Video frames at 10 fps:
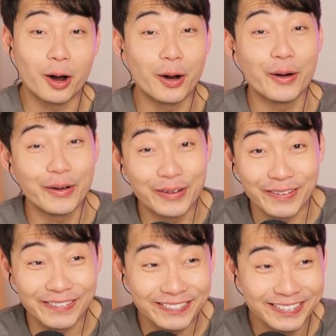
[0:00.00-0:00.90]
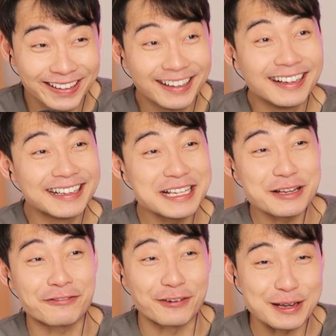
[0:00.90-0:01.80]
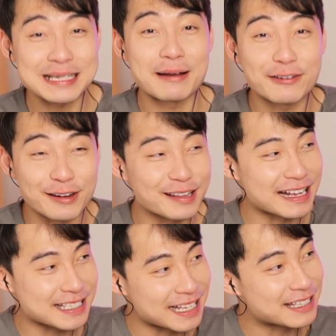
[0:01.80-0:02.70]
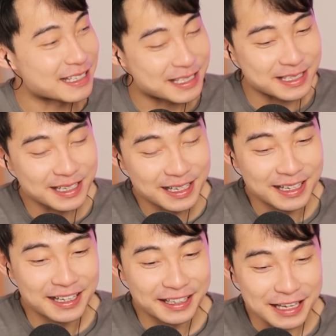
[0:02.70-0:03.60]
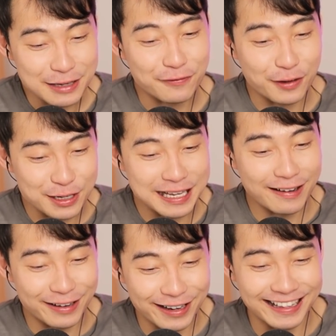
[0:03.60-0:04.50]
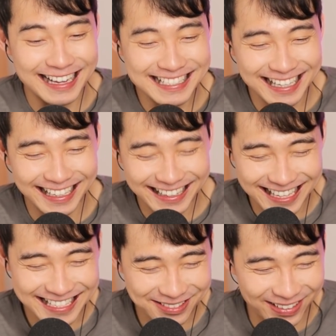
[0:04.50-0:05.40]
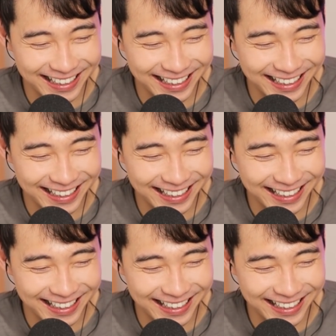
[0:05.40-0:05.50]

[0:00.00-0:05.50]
Amazing. This is the first time I've heard that sentence. This is the first time I've heard that sentence in my